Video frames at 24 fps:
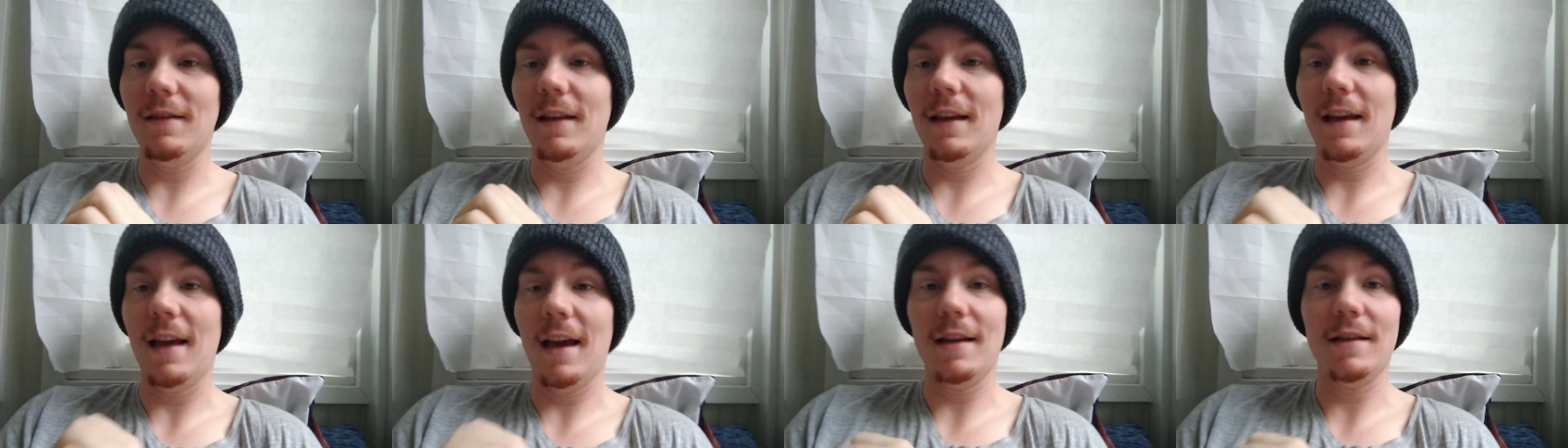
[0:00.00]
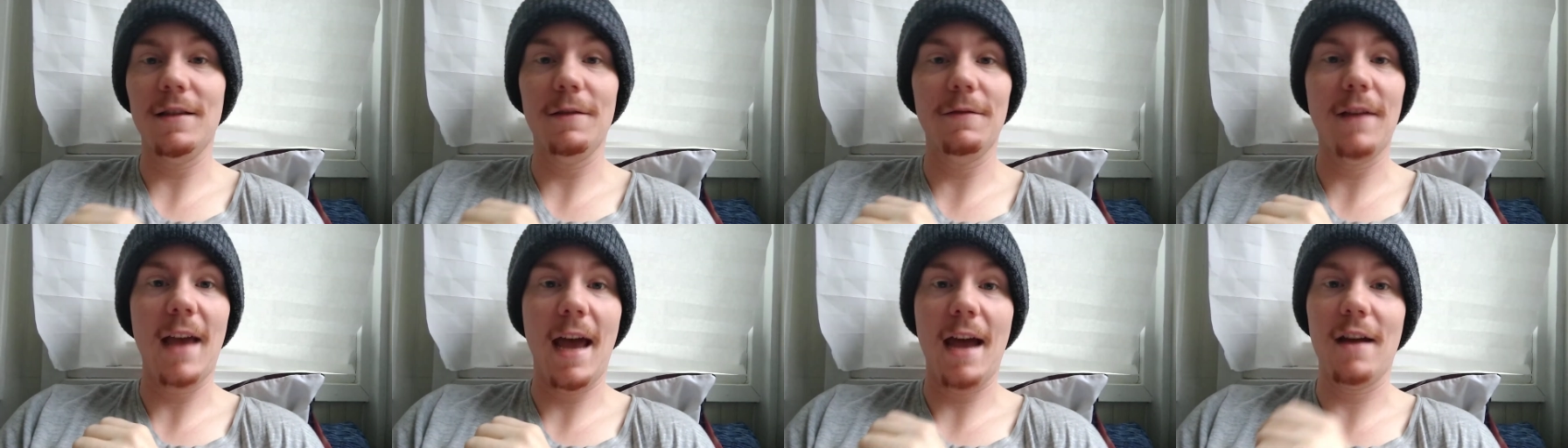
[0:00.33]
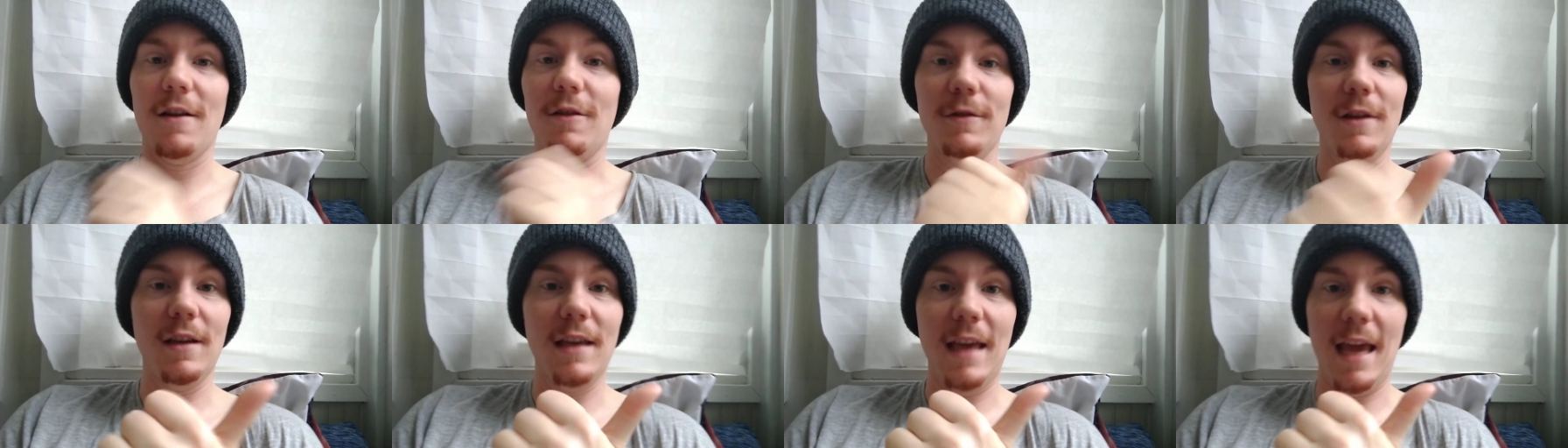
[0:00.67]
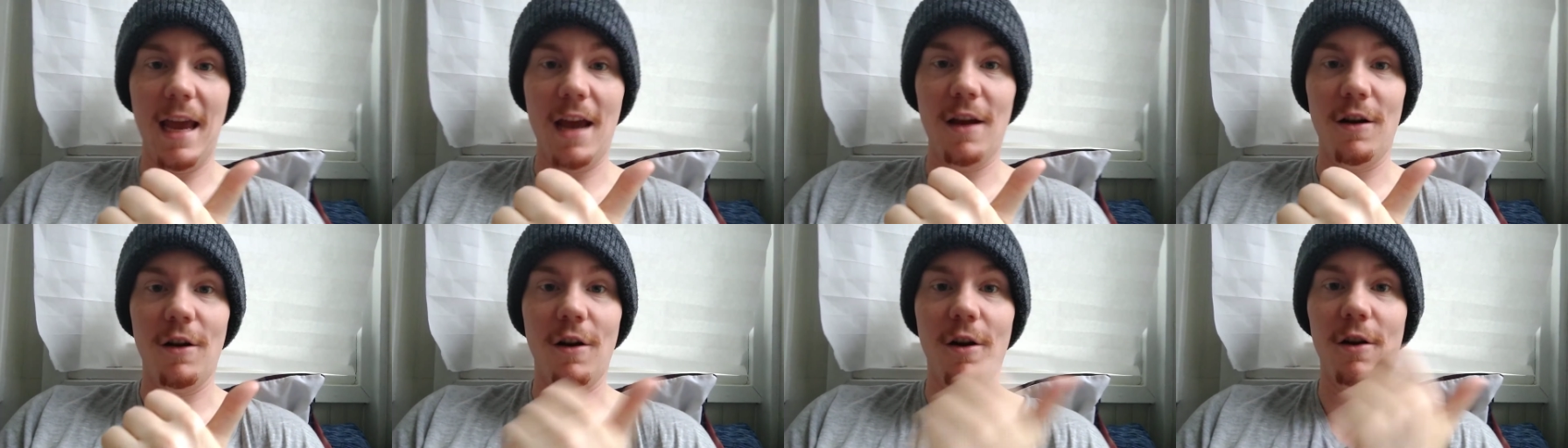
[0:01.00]
In the case of cattle, you
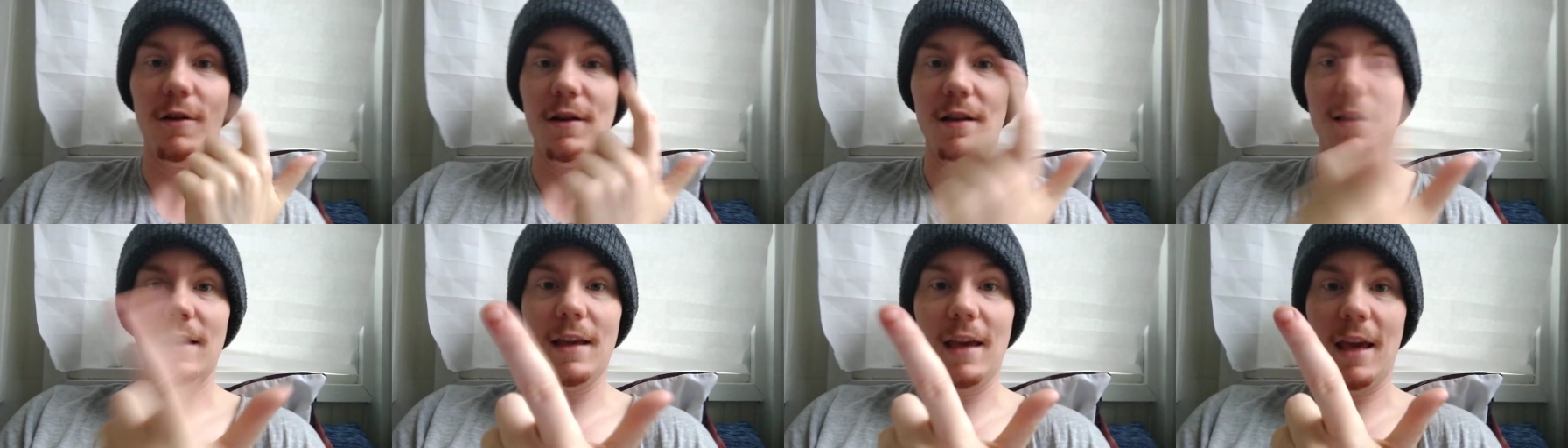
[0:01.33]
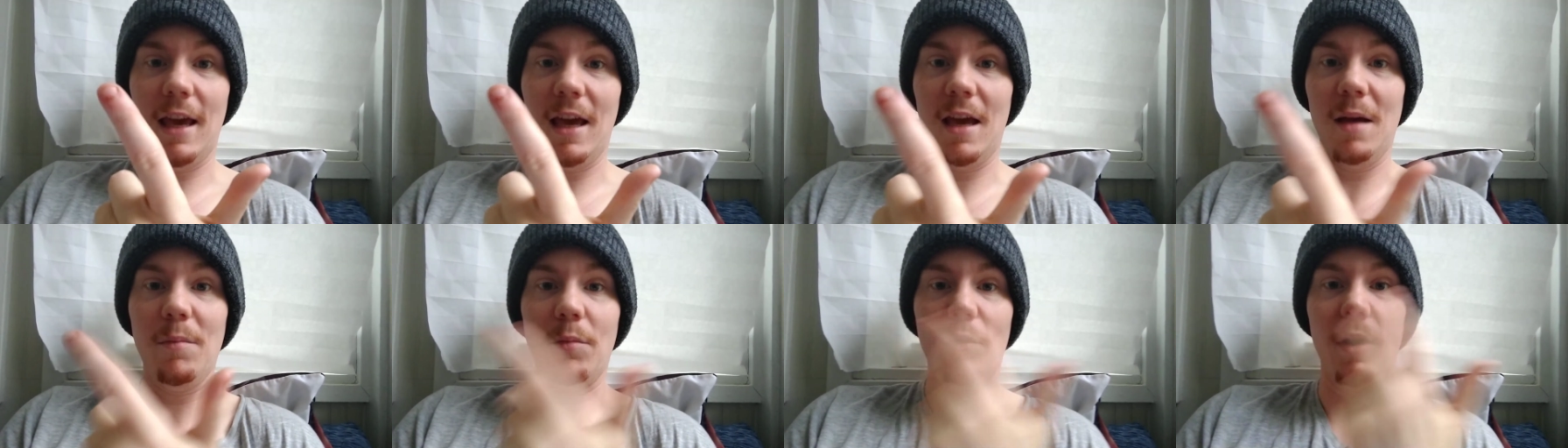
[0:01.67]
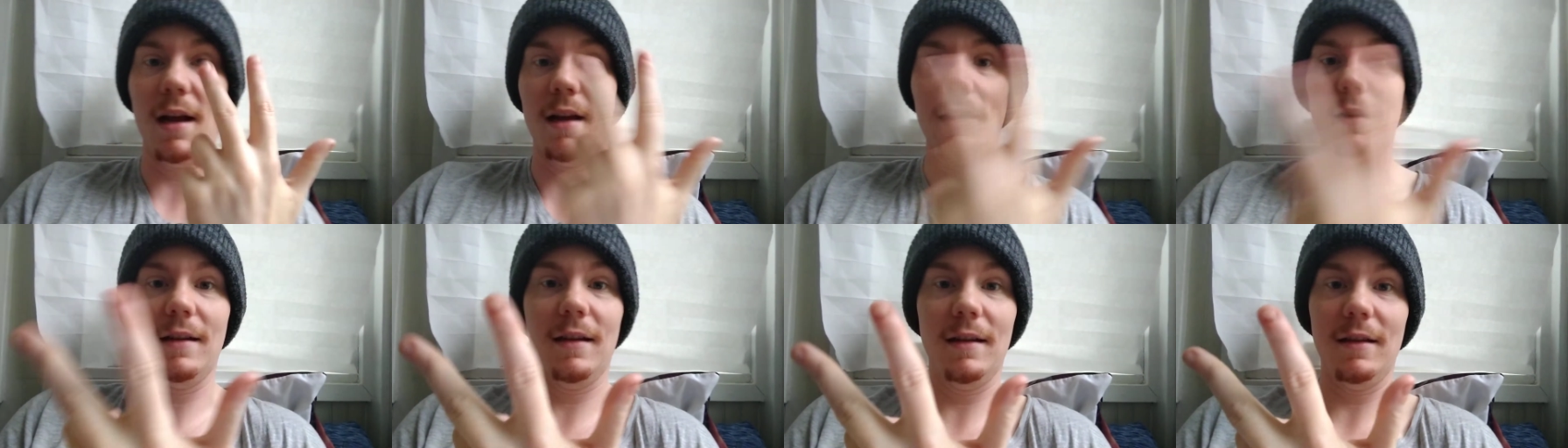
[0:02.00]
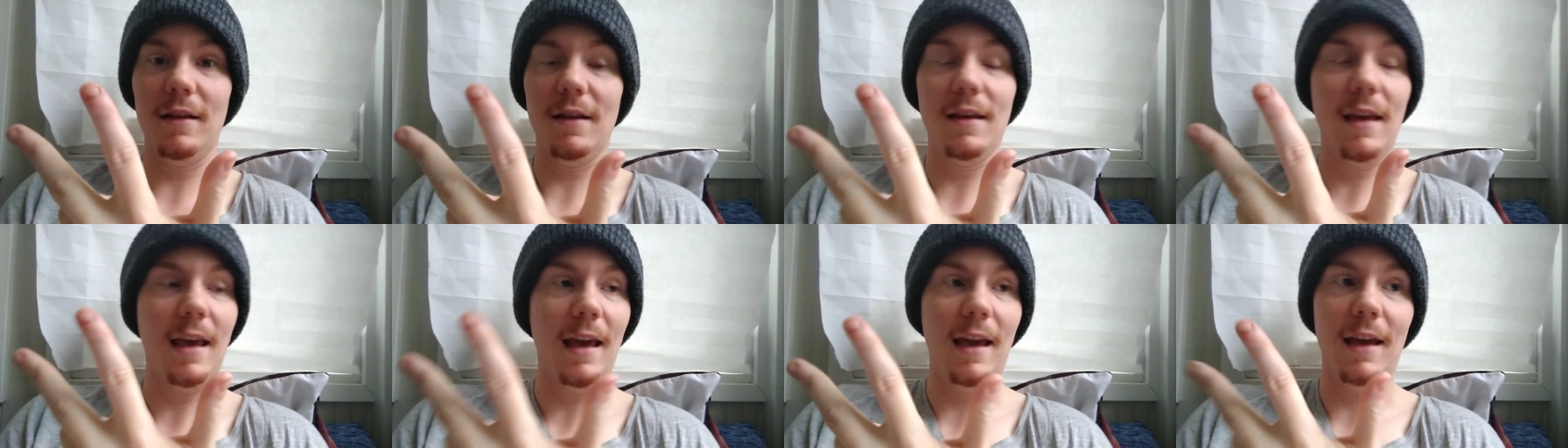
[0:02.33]
can't hurt it, you can't brand
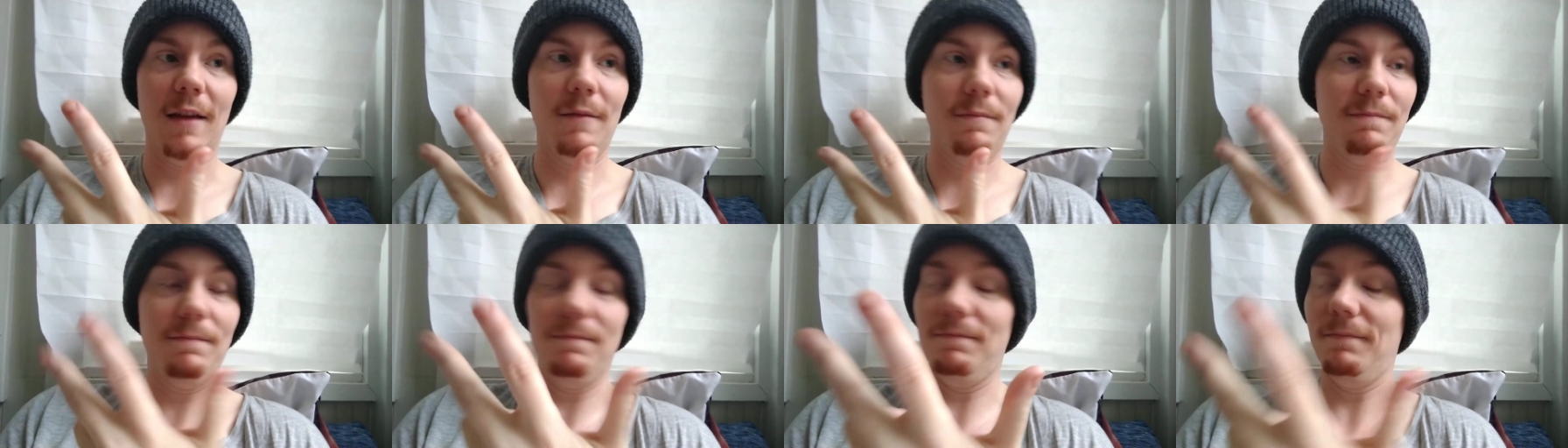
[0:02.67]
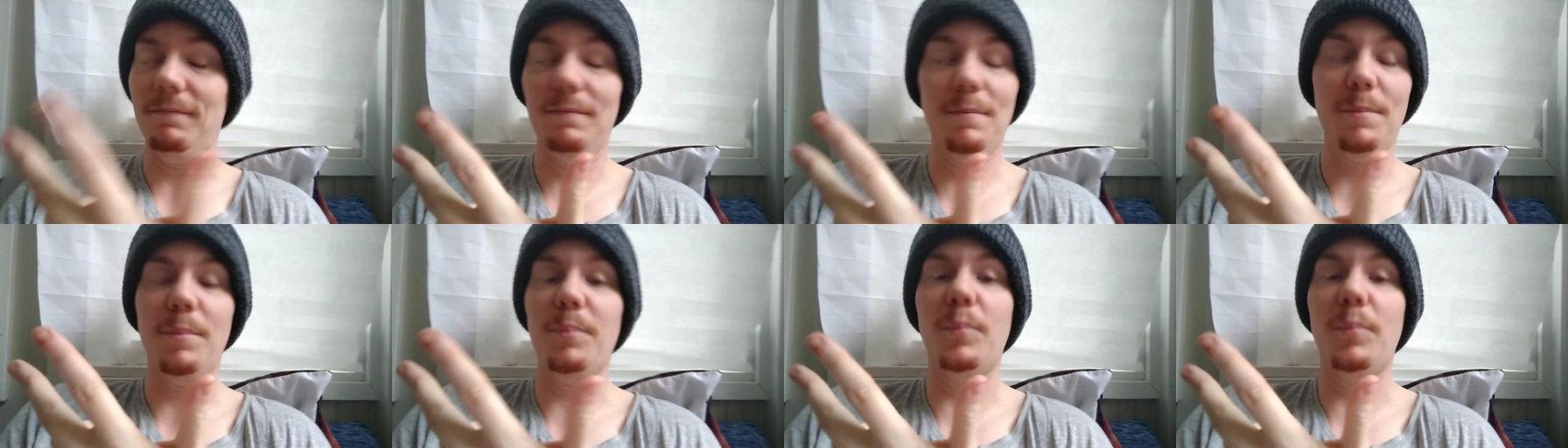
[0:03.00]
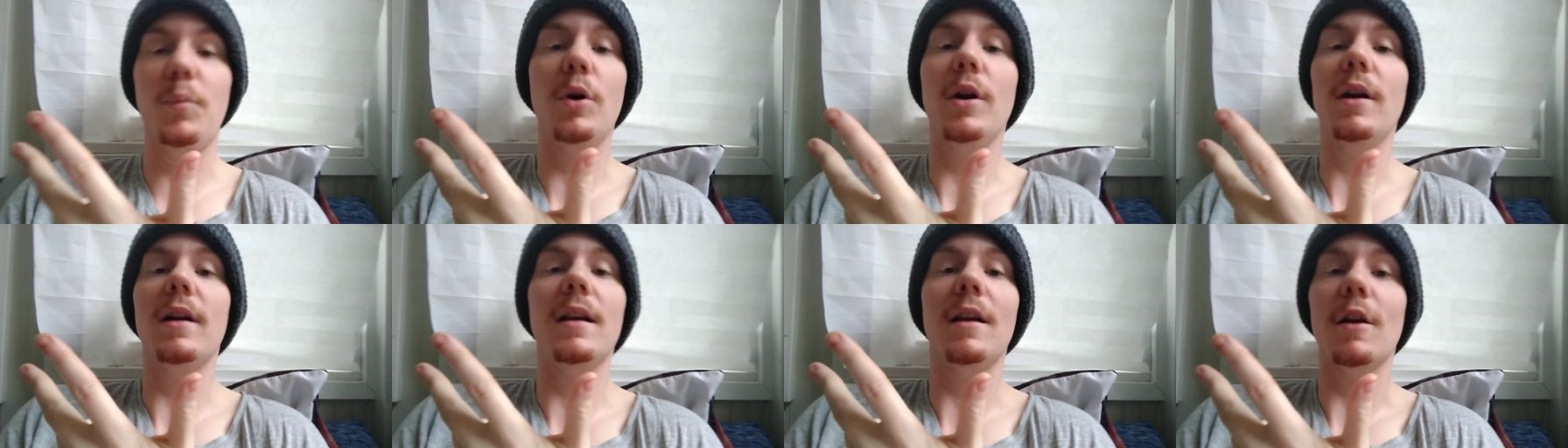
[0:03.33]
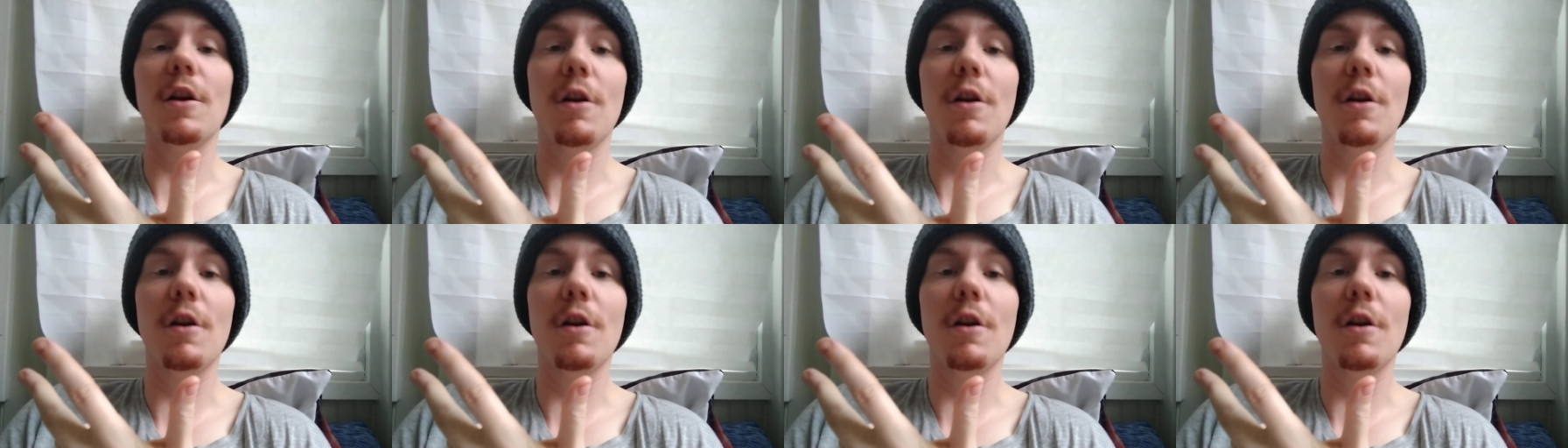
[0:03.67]
it, you can't put it in a